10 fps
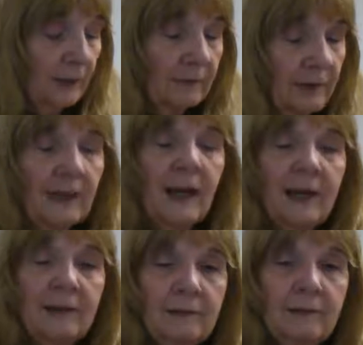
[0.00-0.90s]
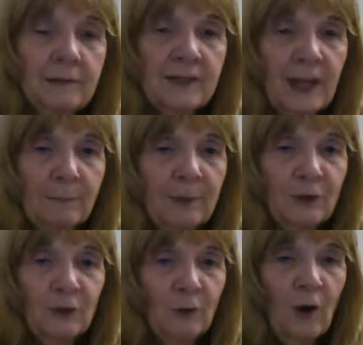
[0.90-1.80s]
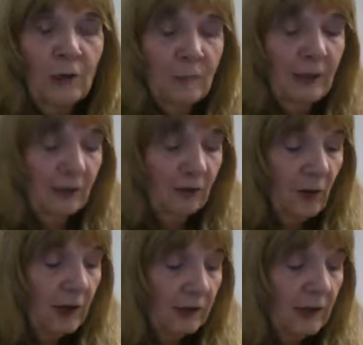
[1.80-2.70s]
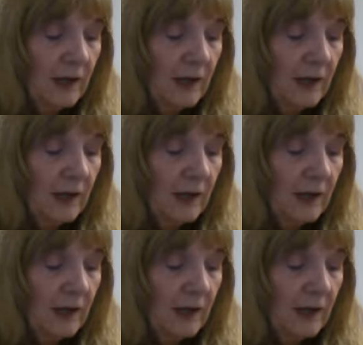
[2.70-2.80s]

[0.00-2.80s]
that I tap into automatic thought.